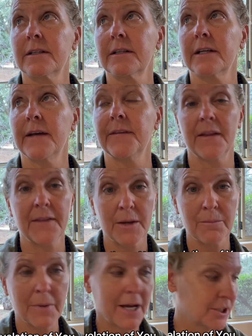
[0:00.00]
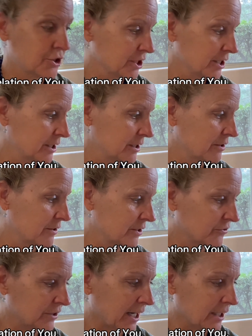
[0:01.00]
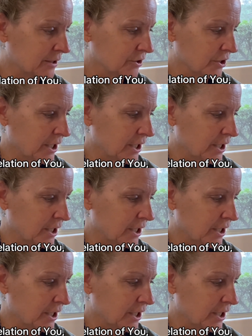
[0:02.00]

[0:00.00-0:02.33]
And then they mentioned this Dr.